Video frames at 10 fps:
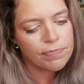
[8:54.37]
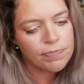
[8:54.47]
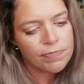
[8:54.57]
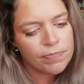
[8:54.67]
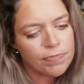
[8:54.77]

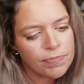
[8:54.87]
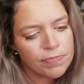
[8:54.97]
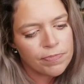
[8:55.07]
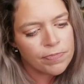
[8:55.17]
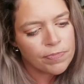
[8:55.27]

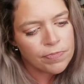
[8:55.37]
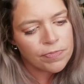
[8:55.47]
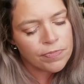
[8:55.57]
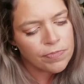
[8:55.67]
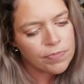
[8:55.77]

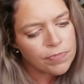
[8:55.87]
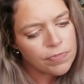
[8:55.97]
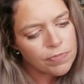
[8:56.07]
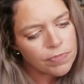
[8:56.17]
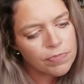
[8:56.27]

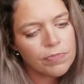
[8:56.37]
Nobody speaks.